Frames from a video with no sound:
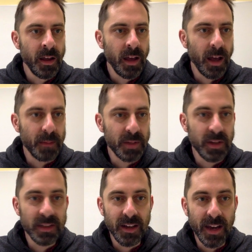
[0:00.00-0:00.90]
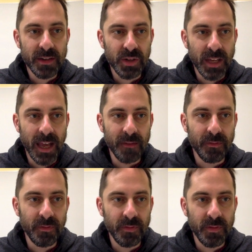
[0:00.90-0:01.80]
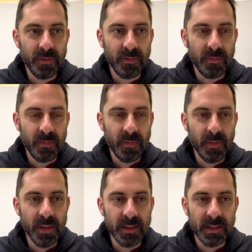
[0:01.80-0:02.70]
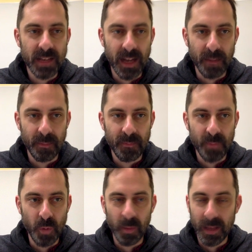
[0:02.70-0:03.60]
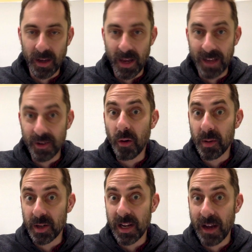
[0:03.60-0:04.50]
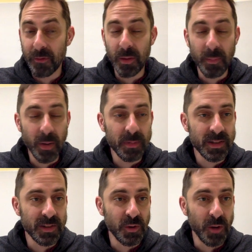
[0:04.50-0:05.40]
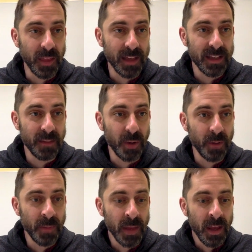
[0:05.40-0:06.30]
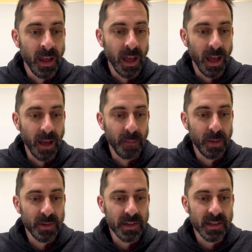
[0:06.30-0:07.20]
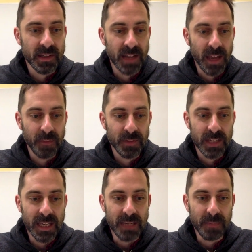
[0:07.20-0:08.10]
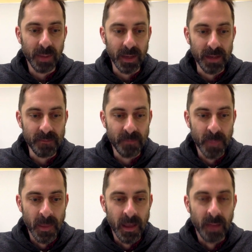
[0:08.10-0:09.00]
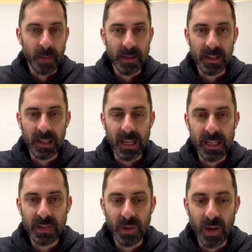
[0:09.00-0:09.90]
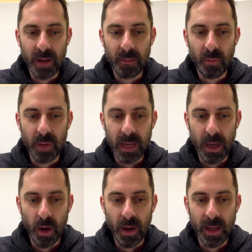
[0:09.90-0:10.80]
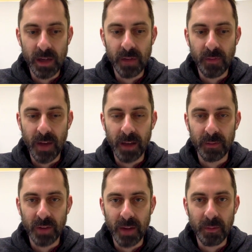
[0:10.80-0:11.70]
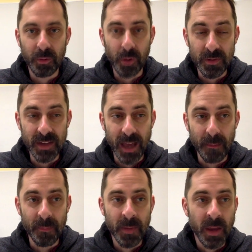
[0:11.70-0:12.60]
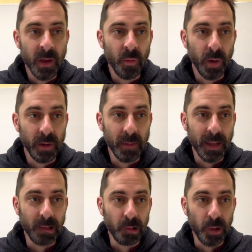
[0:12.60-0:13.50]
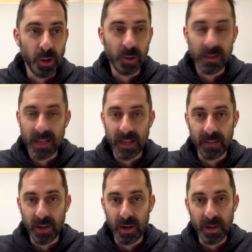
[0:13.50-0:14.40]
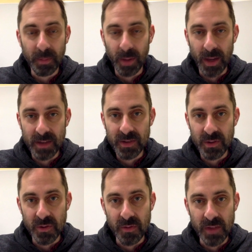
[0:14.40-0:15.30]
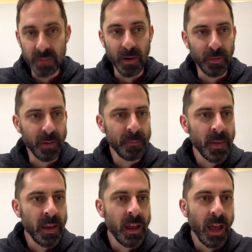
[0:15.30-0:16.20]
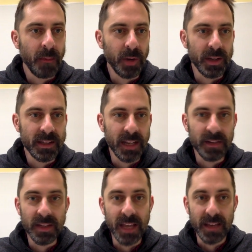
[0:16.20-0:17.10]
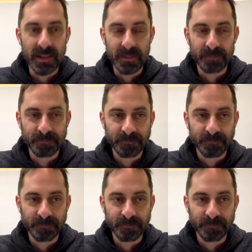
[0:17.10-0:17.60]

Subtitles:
So you can see I actually have this set up normally and I had commented it out for the purposes of doing that demo. Because this is an FT plugin, basically any time we edit a file of type crontab, we're going to make a local setting that only applies to this buffer, and we're going to set it to yes.